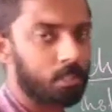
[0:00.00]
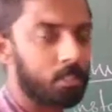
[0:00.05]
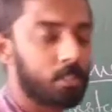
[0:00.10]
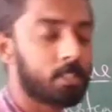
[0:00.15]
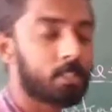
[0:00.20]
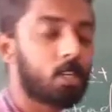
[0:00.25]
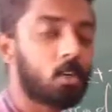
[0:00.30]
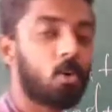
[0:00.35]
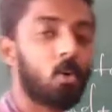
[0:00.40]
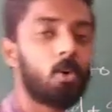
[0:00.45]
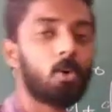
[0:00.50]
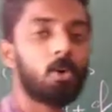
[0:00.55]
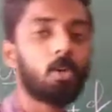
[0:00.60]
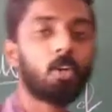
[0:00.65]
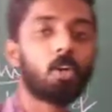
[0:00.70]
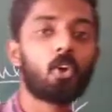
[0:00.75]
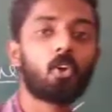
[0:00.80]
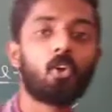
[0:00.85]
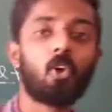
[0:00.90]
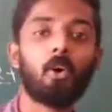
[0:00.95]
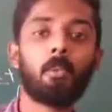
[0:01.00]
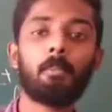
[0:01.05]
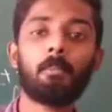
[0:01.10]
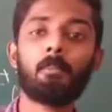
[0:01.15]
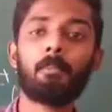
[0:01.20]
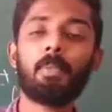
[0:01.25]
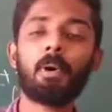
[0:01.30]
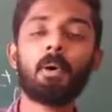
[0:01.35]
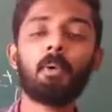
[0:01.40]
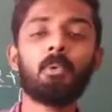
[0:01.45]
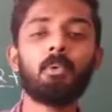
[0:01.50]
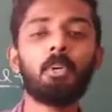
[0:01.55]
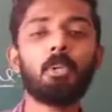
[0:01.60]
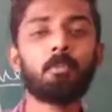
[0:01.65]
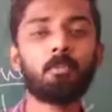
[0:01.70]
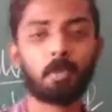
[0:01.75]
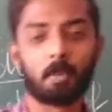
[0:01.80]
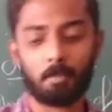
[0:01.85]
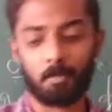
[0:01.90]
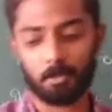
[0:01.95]
These are called compound
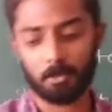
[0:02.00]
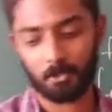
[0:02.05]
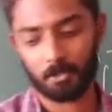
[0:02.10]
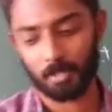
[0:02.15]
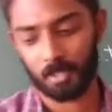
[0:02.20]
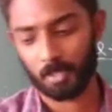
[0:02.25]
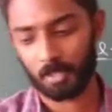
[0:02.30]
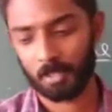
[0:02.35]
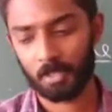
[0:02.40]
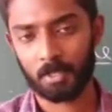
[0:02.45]
preposition.